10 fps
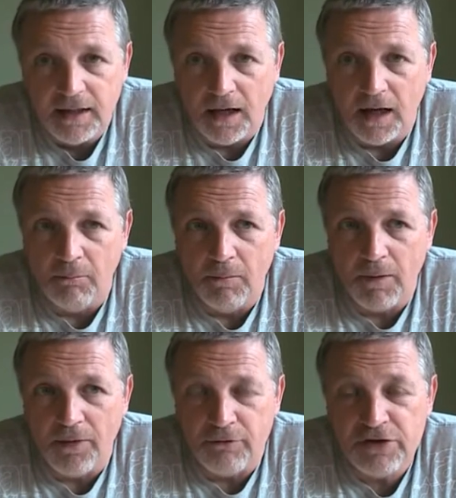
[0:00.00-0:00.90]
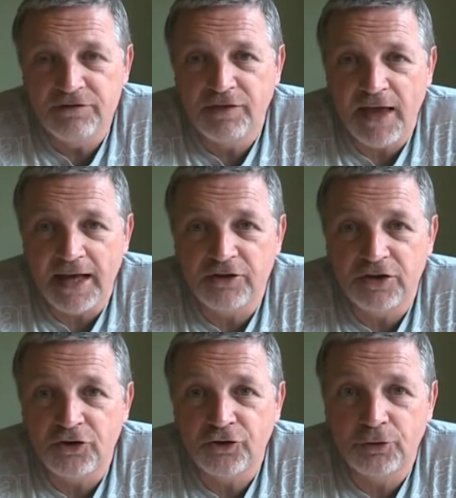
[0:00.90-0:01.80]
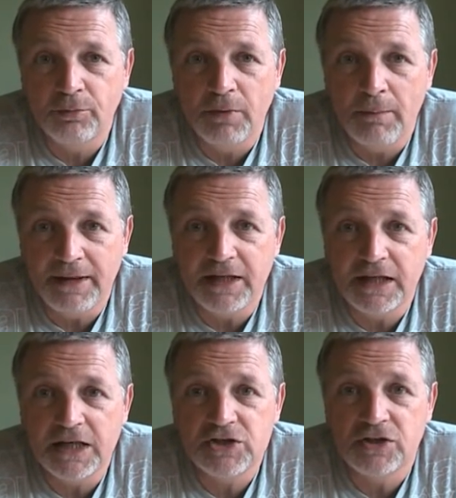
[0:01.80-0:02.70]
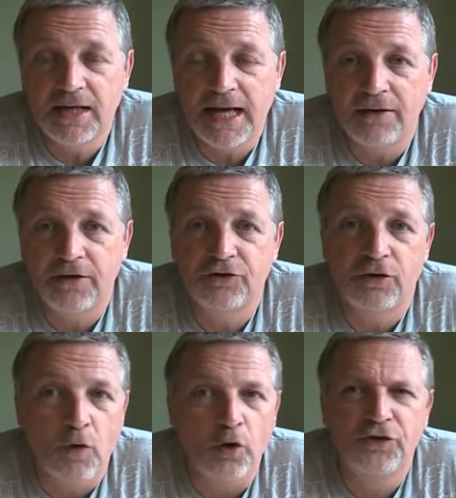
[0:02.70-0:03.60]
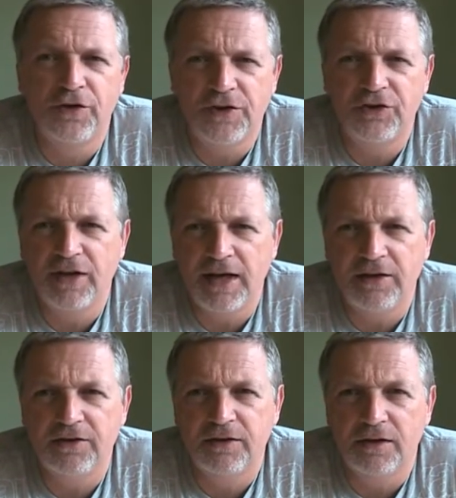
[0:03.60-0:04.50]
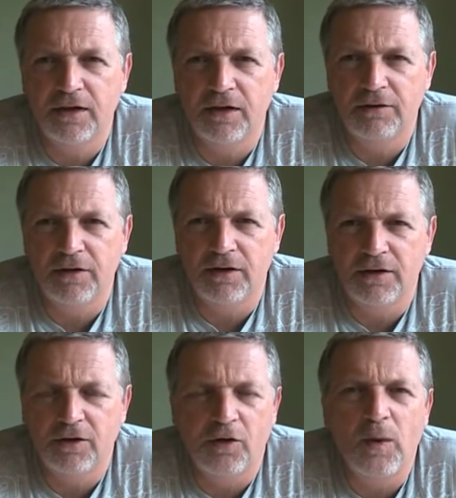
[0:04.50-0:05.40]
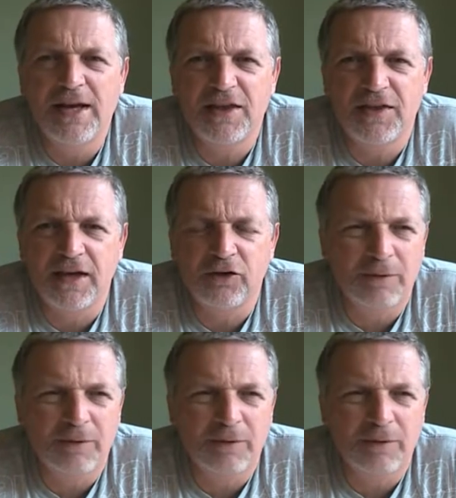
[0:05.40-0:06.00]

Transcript: The reason for that is that some medication can sort of alter the state, the way you think.